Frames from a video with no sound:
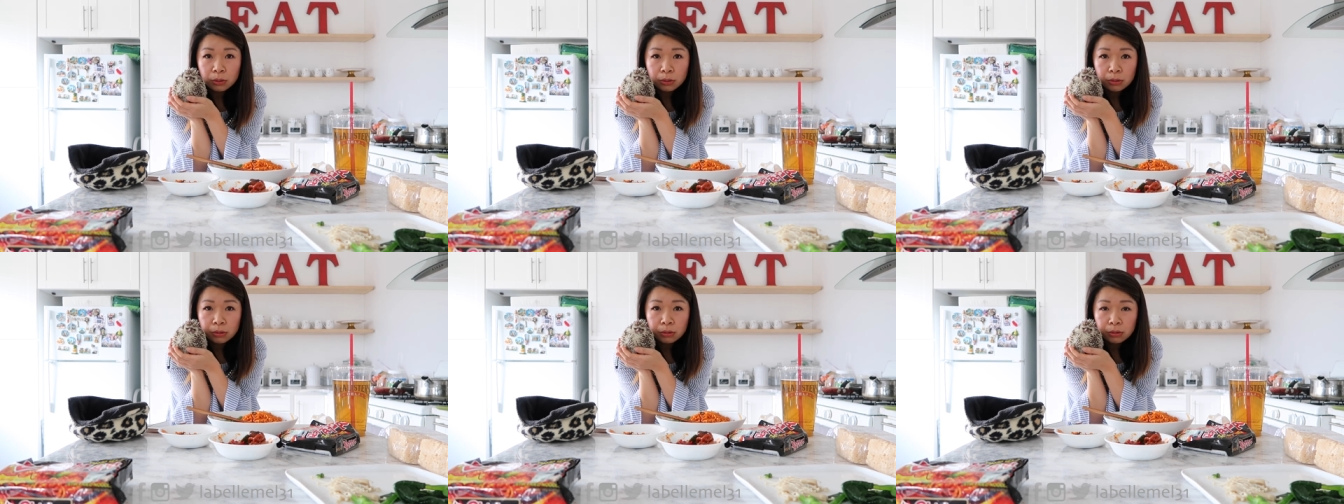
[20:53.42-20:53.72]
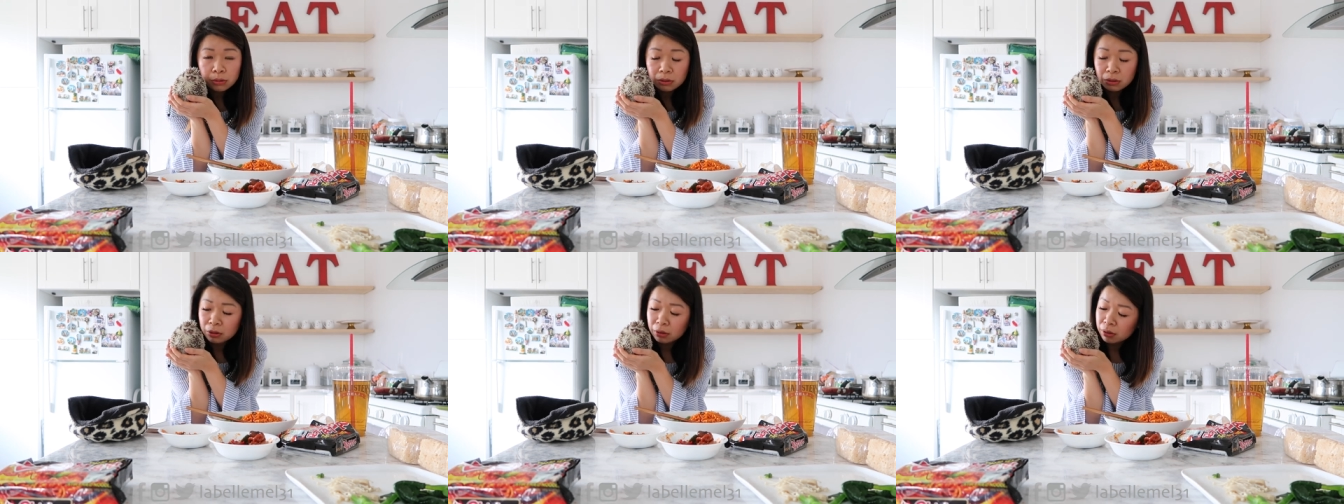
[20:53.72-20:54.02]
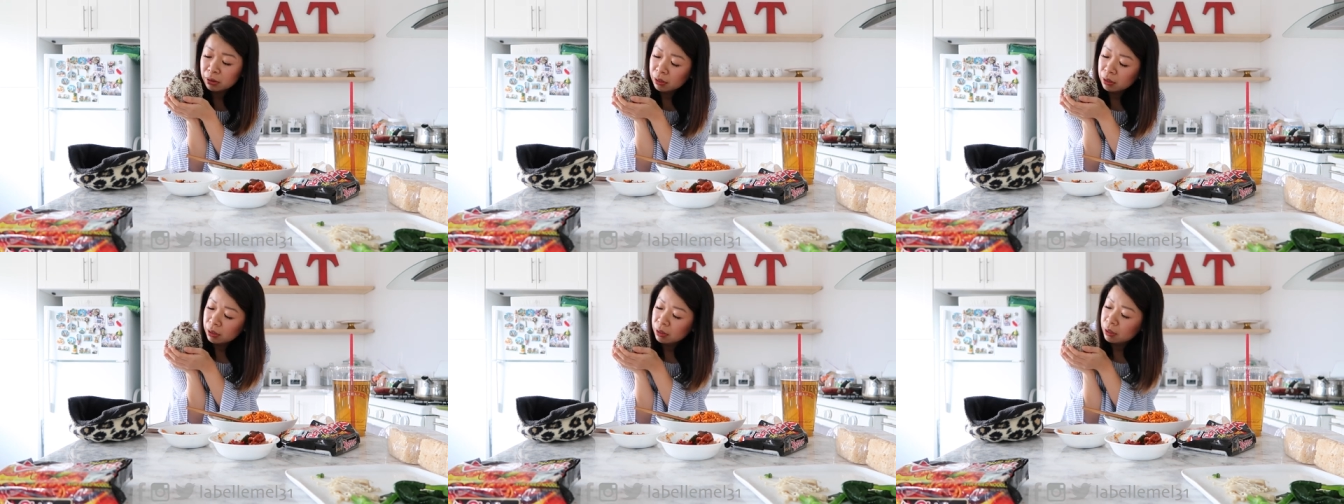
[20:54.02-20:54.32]
Oh,
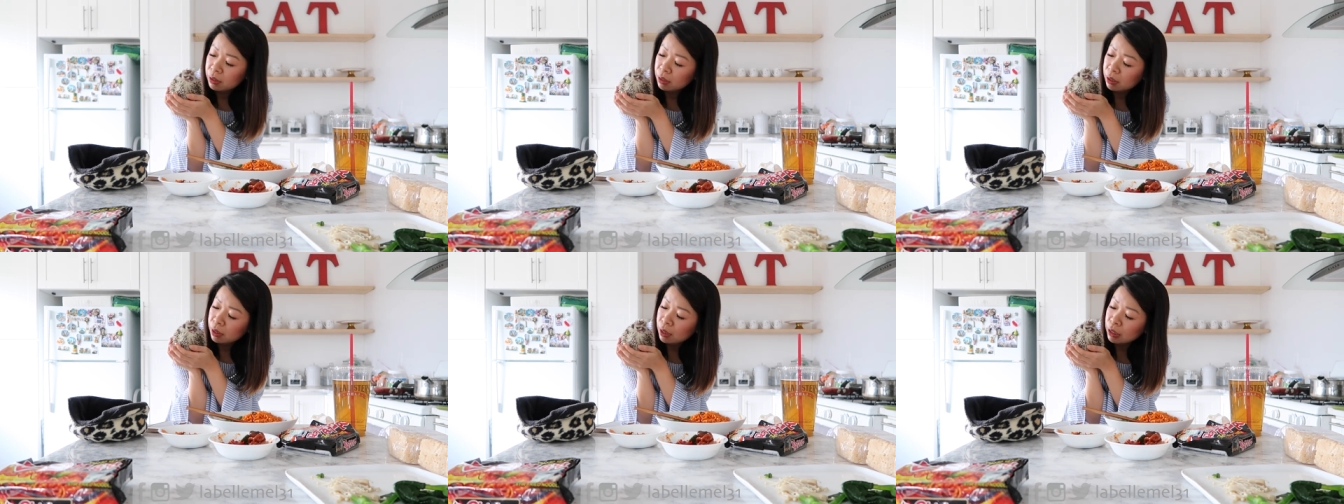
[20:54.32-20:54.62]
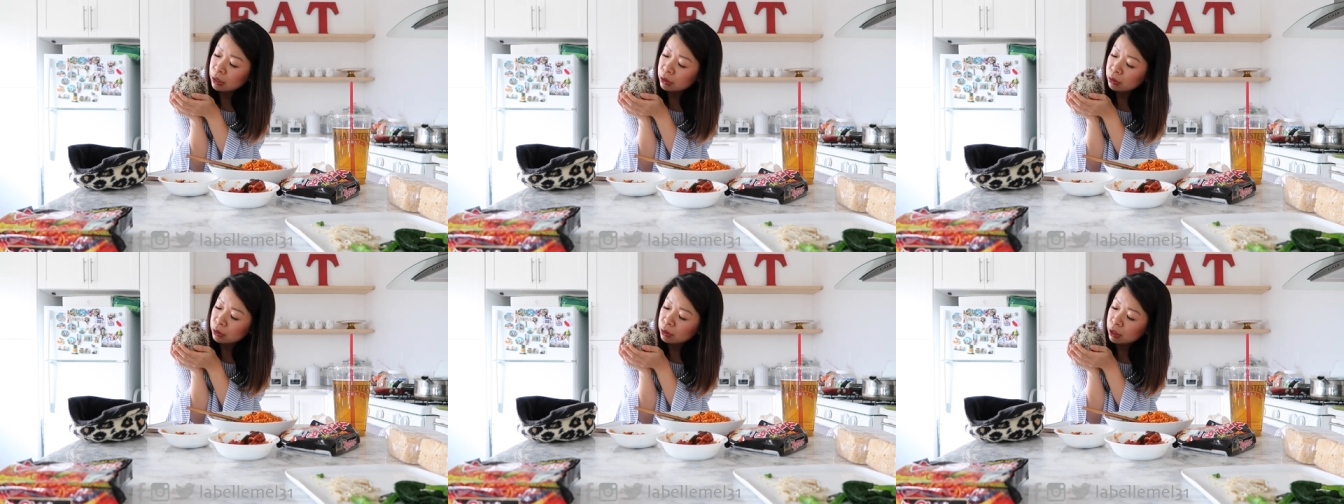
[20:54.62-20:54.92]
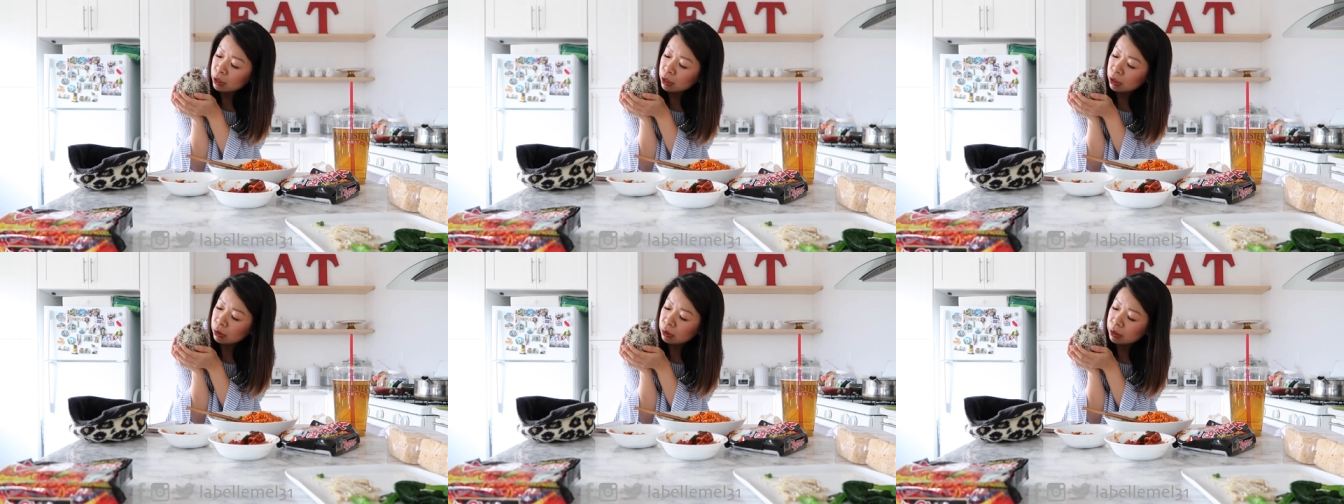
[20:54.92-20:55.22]
aren't you
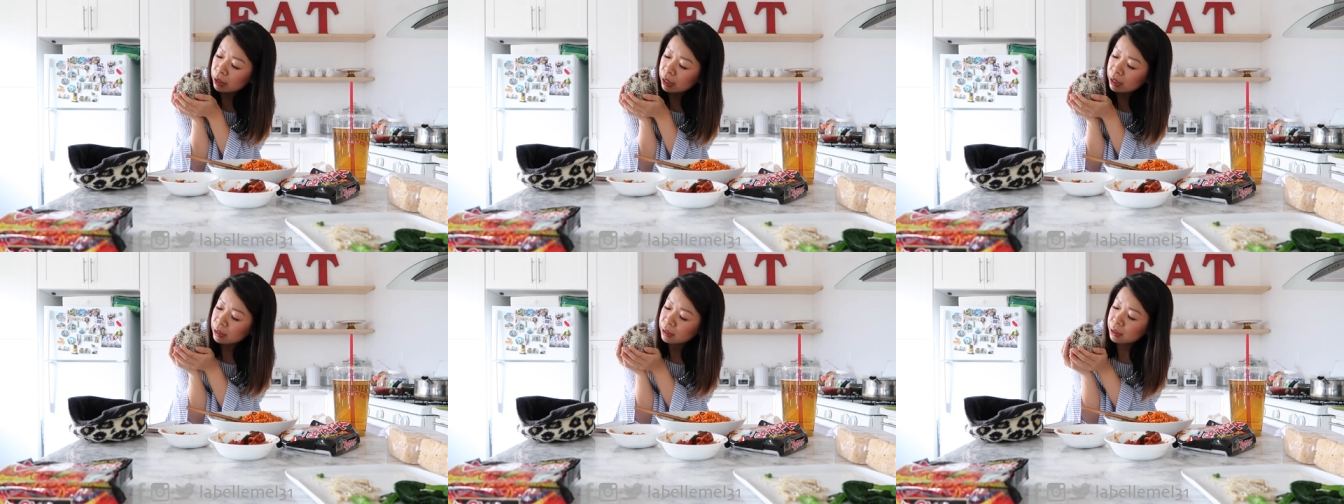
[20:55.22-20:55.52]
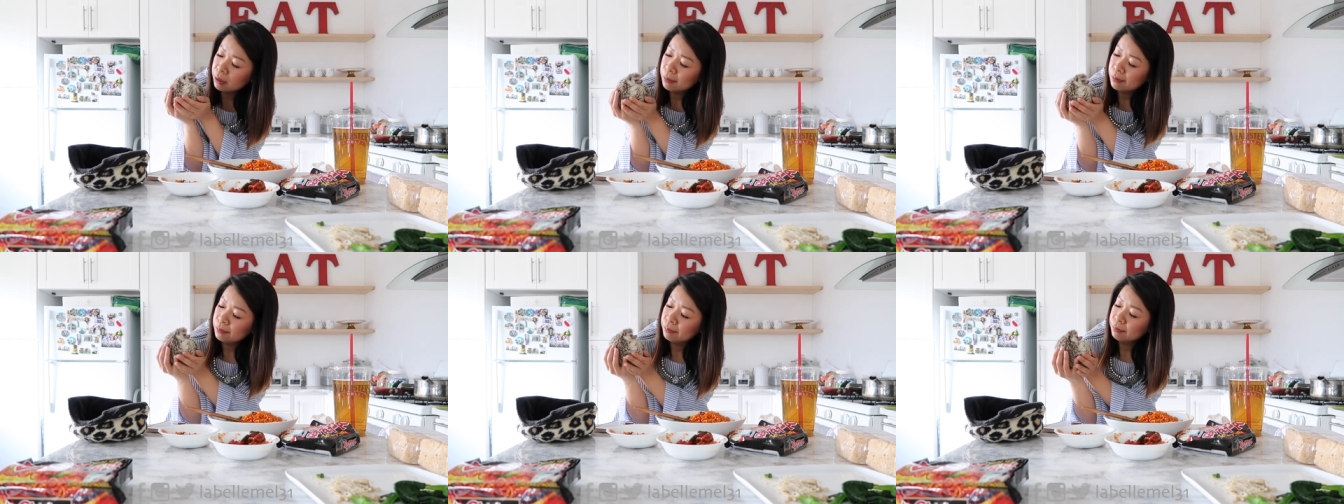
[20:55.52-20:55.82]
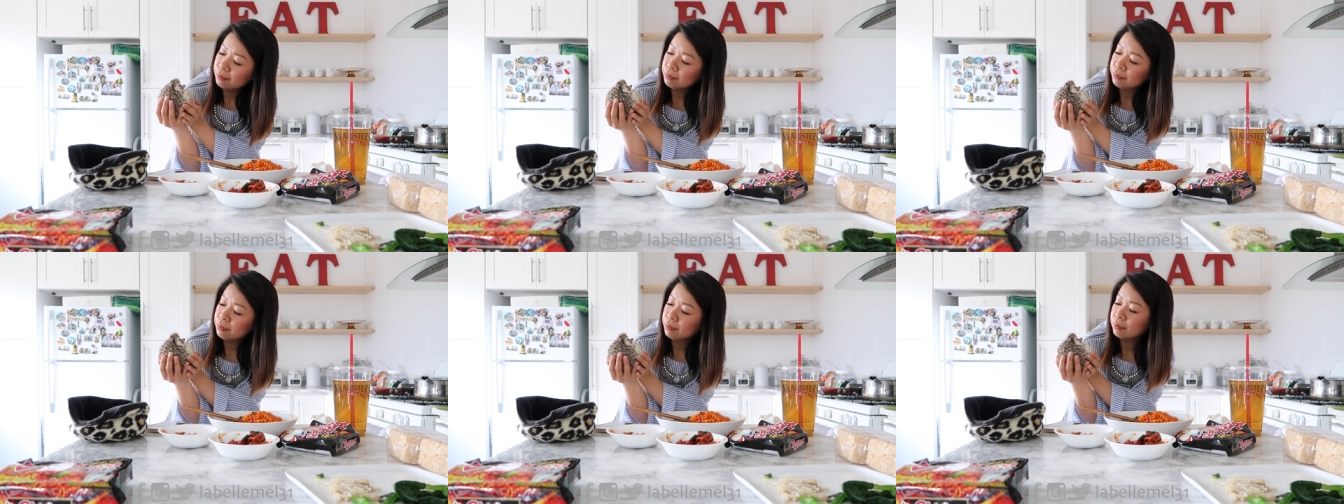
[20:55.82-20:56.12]
the cutest?
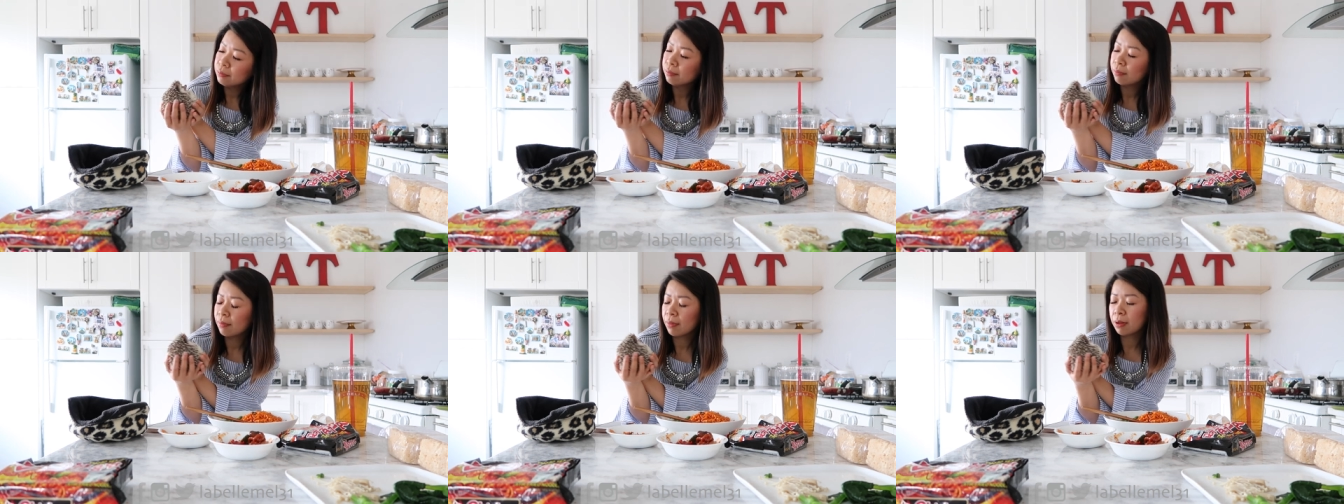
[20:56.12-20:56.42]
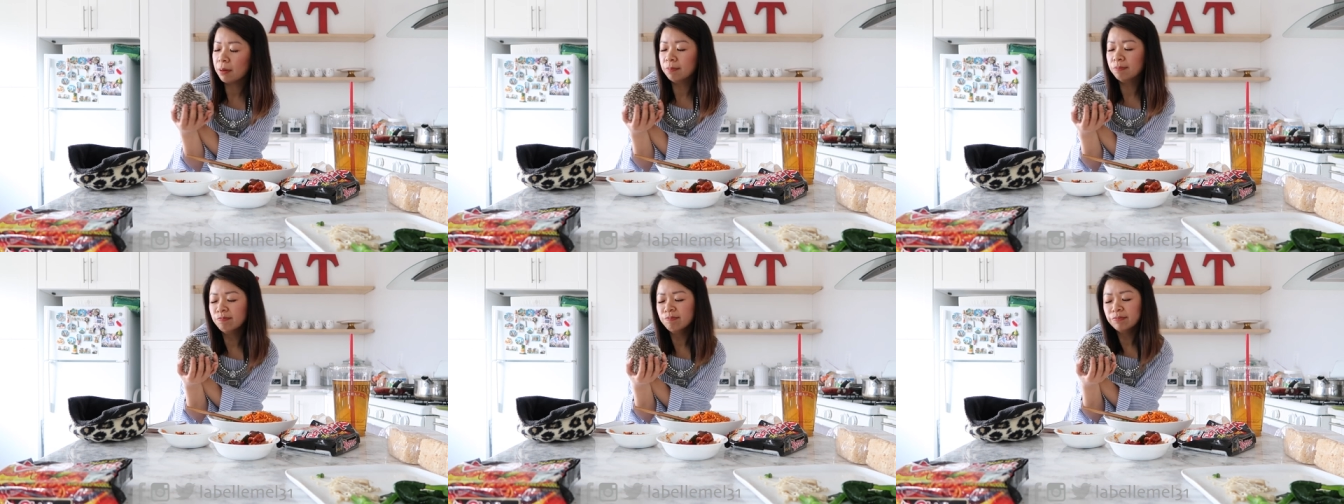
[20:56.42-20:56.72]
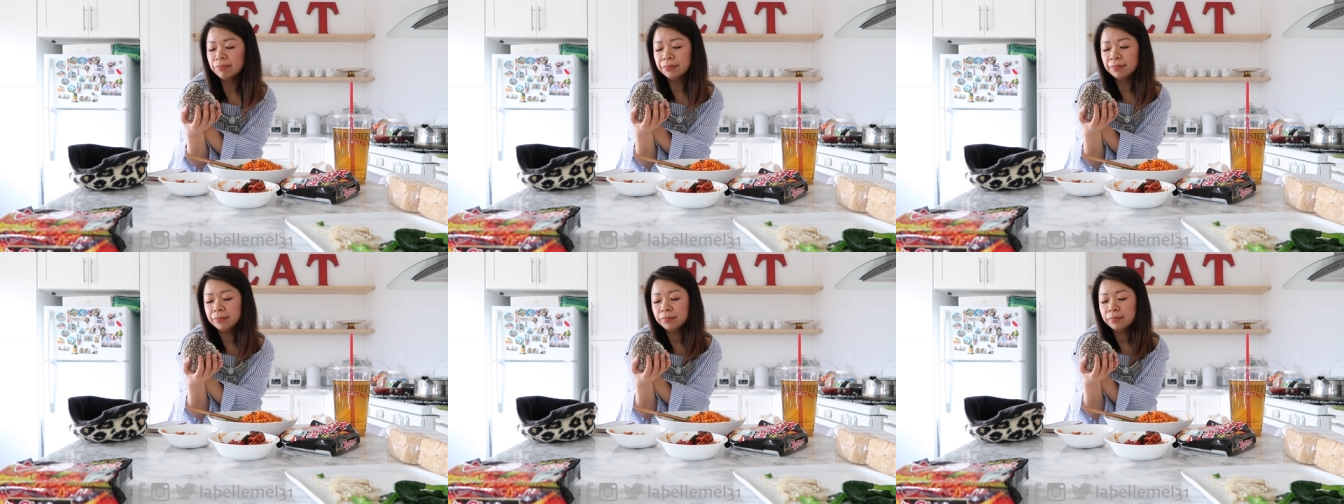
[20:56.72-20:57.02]

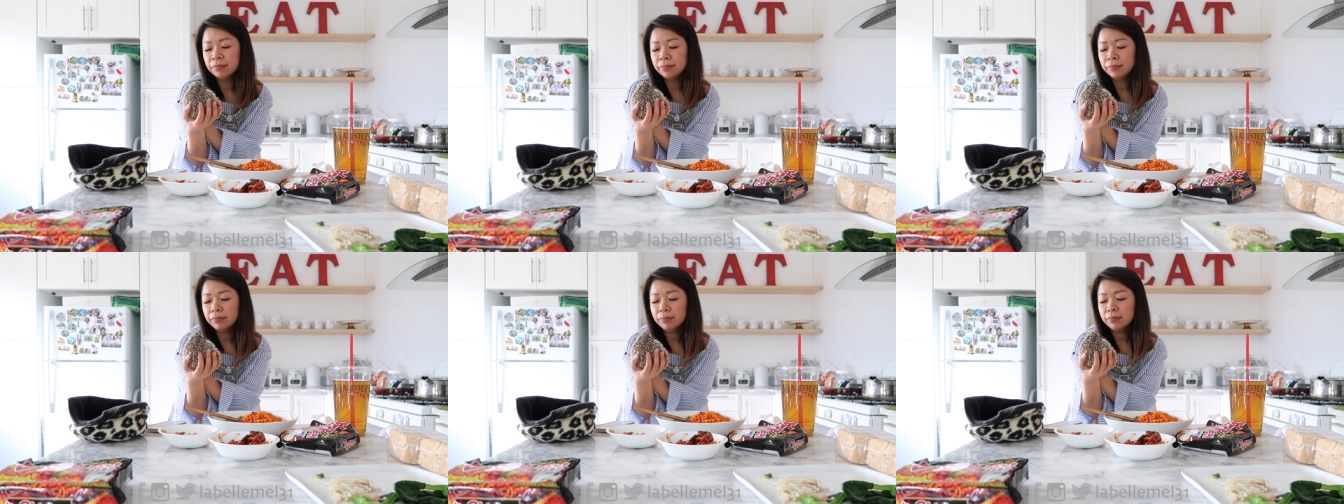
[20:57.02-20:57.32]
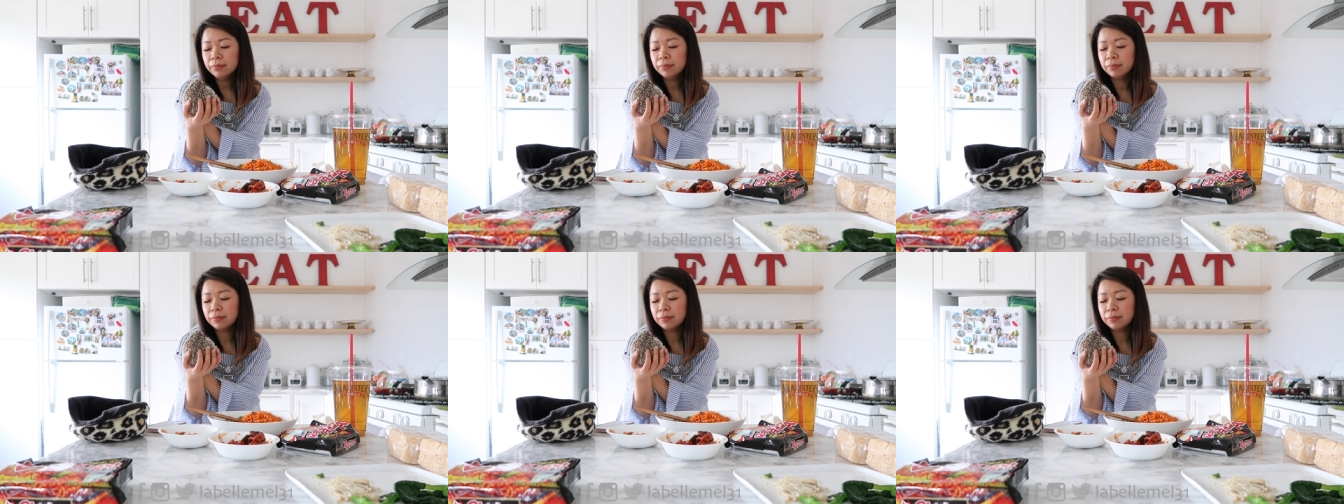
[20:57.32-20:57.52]
Hmm?